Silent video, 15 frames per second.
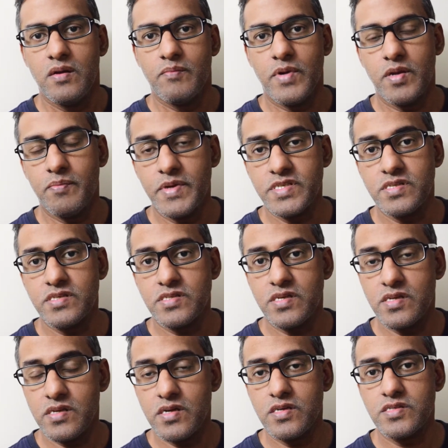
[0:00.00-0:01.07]
But a business
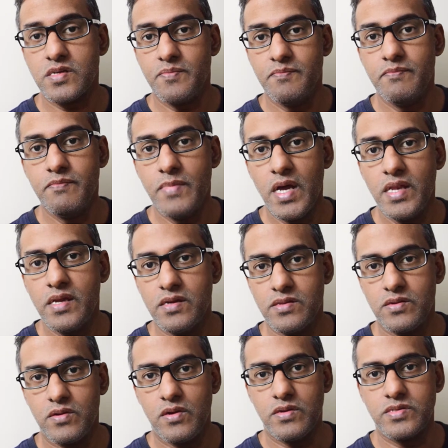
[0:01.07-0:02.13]
incurs many
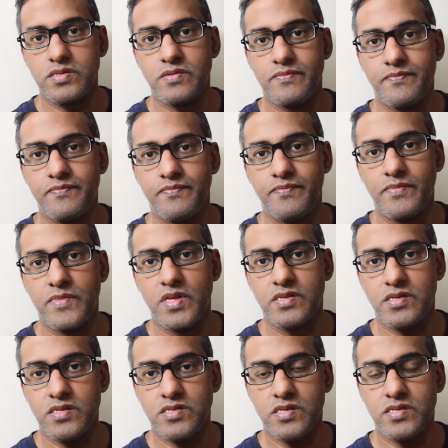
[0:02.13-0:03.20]
other costs,
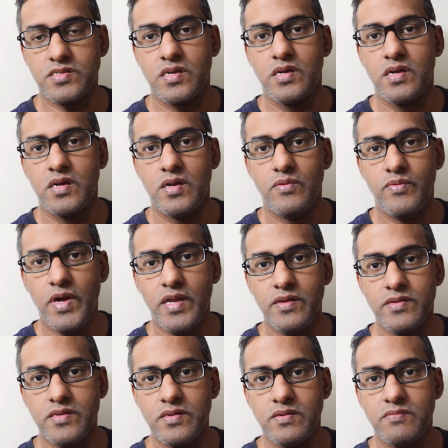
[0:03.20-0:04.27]
such as
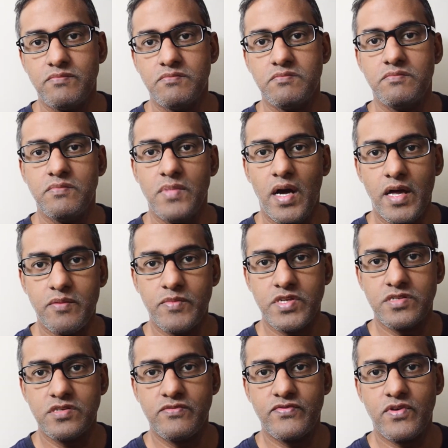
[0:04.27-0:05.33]
rent,
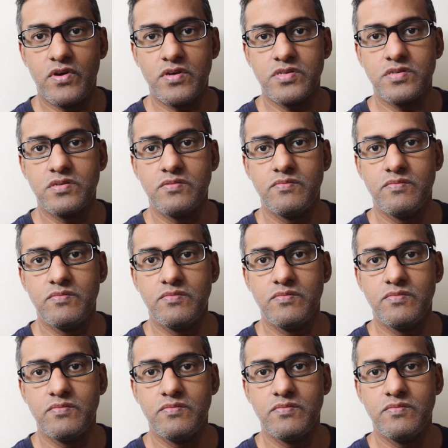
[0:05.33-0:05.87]
administrative costs,